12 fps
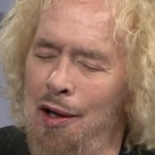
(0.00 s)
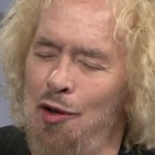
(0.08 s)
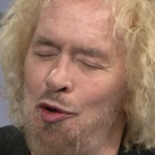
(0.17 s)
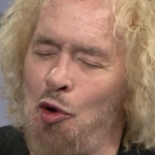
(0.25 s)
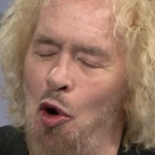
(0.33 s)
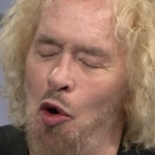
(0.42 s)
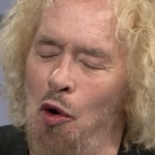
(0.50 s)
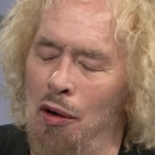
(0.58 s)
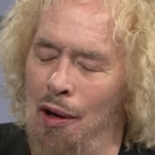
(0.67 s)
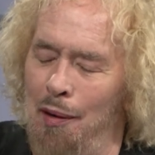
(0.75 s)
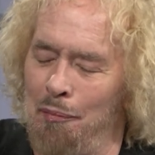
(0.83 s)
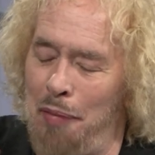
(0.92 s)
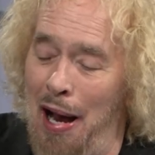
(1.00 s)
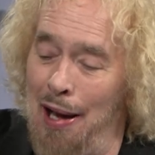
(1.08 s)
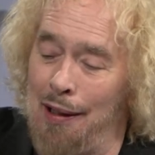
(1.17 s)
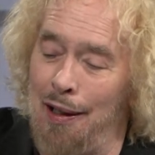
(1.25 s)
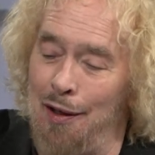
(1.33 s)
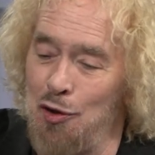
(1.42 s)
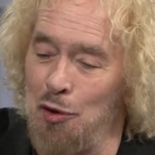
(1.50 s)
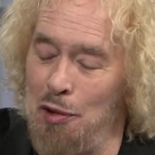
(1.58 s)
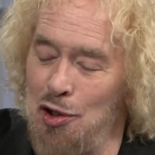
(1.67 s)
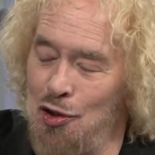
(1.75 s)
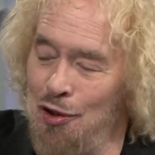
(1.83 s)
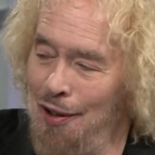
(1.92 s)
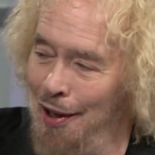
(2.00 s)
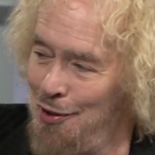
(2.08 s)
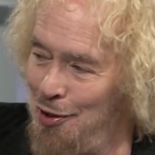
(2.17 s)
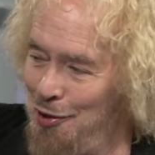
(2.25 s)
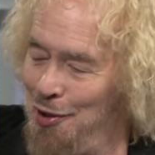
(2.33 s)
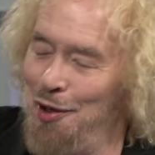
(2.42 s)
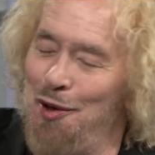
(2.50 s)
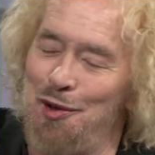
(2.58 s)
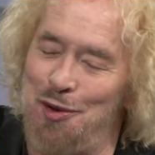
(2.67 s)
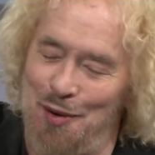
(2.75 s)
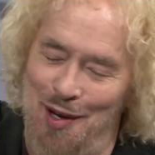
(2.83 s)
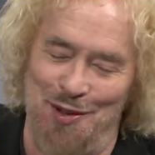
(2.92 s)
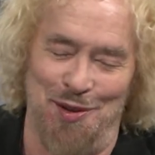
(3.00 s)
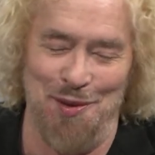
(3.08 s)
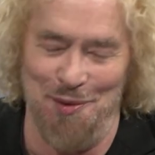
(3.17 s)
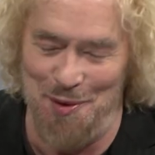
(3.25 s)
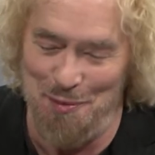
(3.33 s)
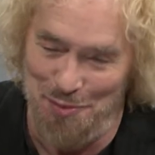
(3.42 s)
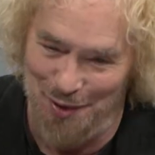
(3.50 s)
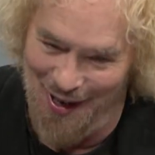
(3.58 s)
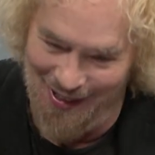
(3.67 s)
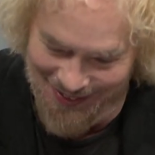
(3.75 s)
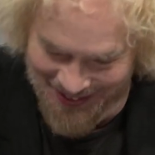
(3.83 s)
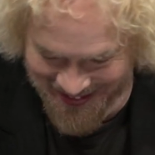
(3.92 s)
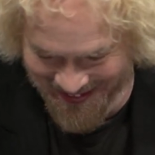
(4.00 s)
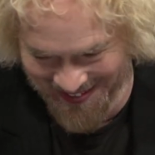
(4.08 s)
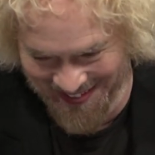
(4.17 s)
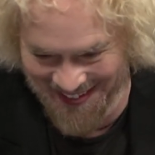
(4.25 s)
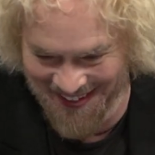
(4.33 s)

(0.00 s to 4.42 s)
you go back at intermission and she's in her dressing room practicing.